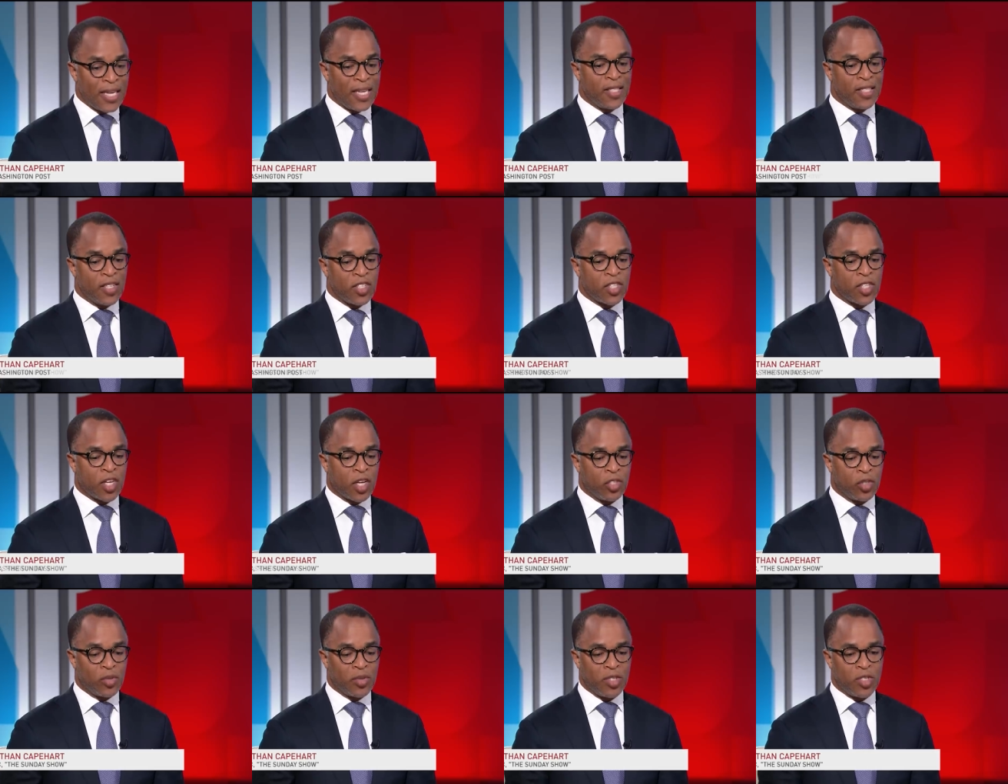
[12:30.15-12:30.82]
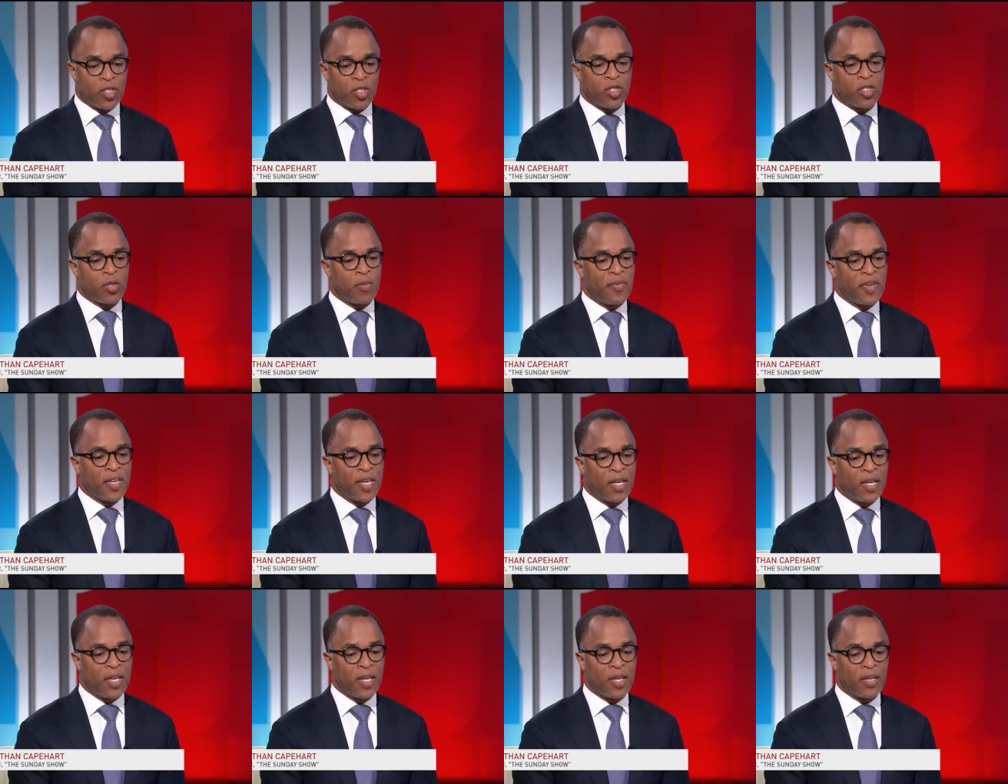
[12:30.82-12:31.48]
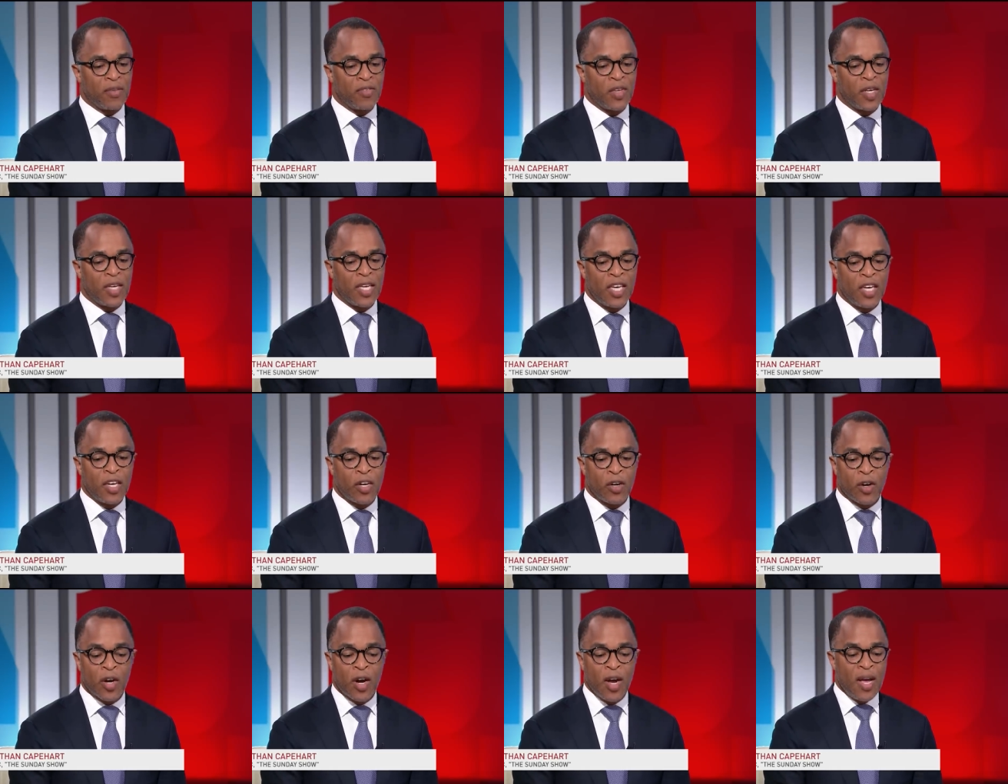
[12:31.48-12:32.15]
in this country since the beginning of the
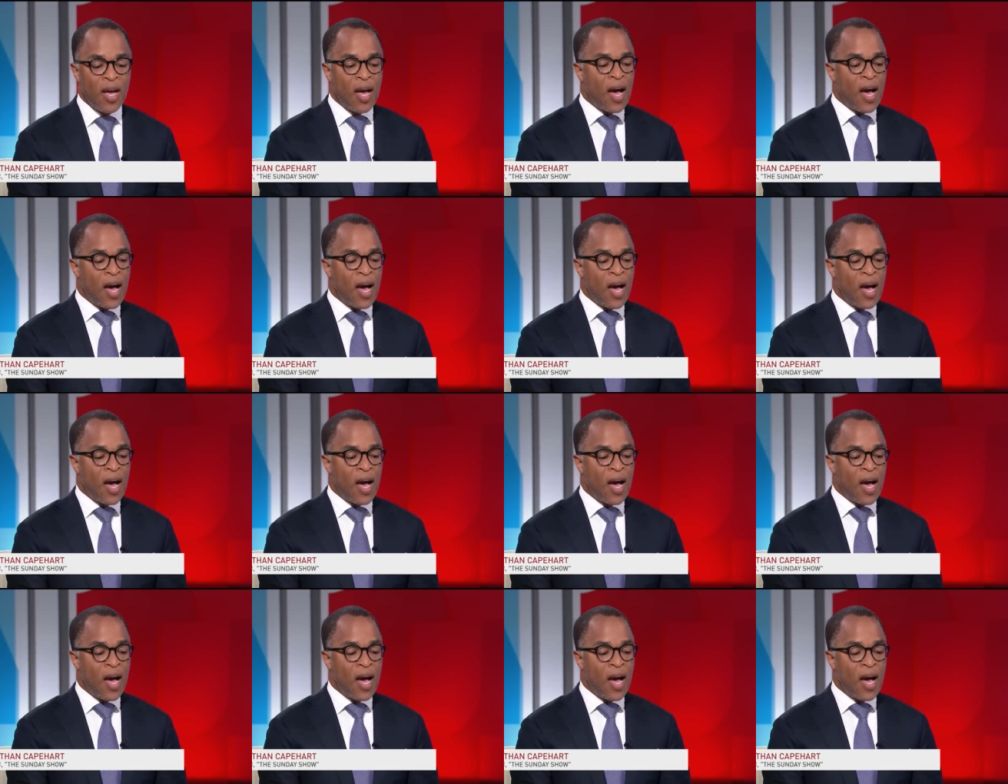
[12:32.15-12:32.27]
year.